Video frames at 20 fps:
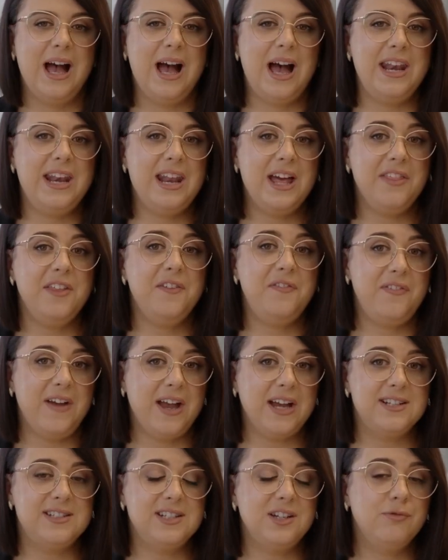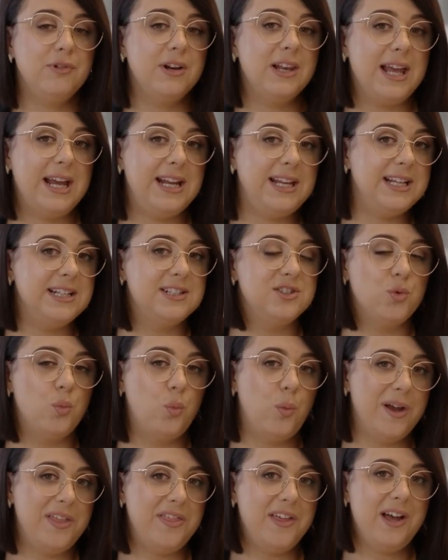Another factor relating to
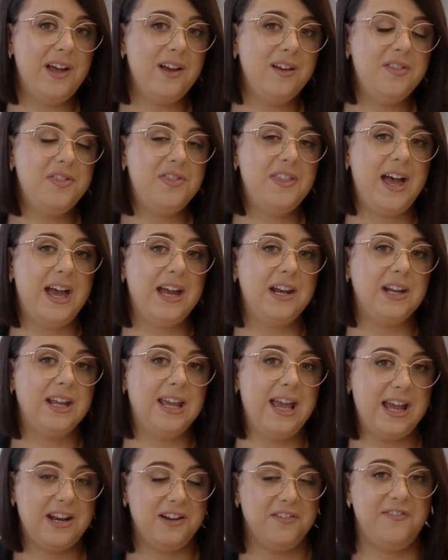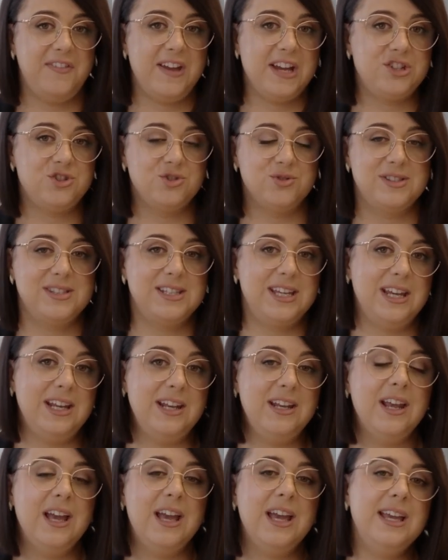weather that can affect your
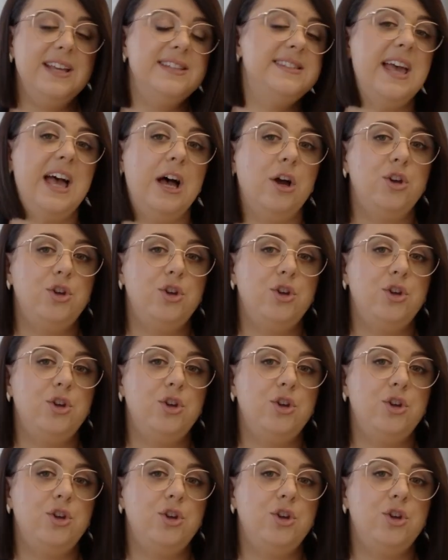skin is how